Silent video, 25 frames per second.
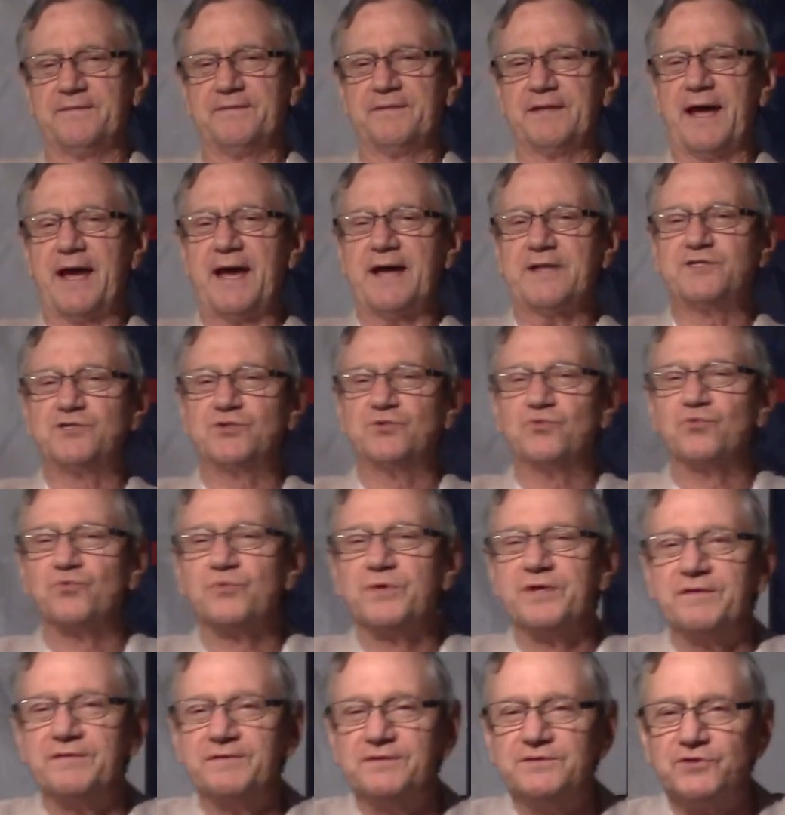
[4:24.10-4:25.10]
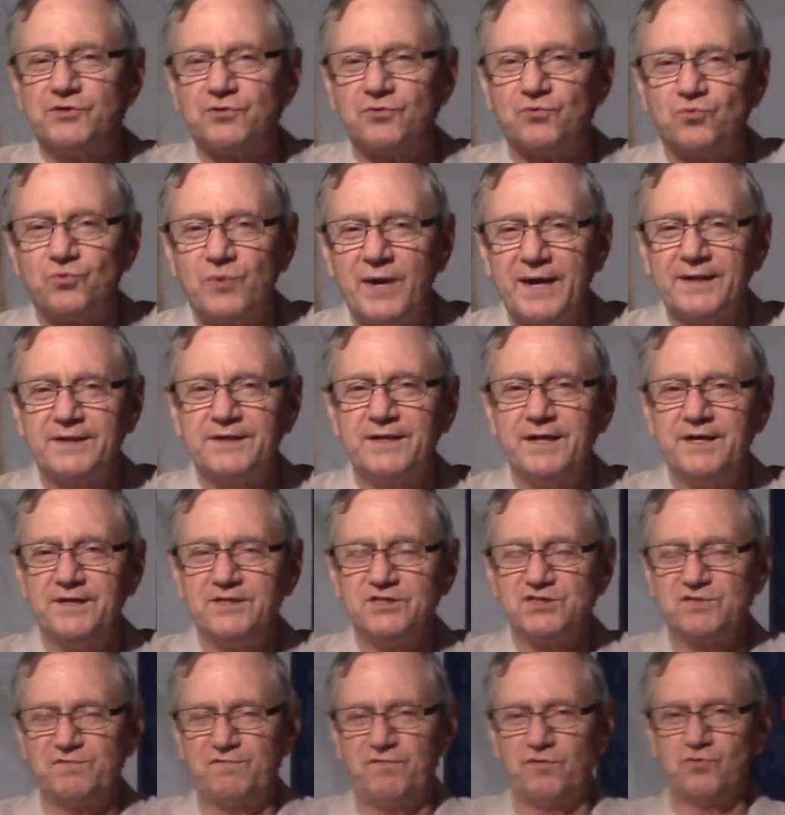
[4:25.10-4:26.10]
had to redirect
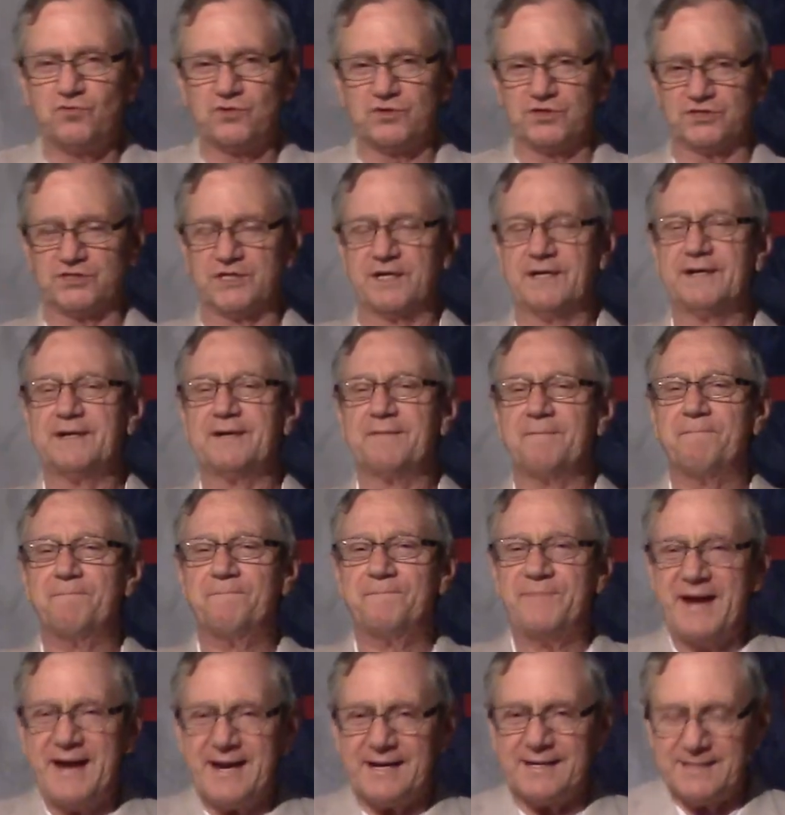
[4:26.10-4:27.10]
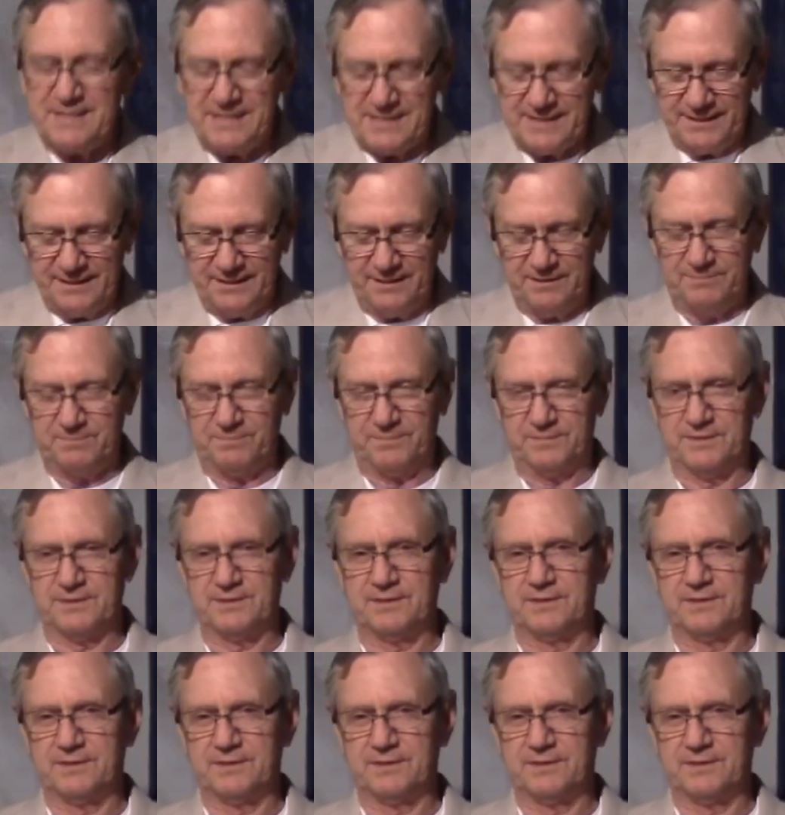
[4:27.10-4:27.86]
his focus back on him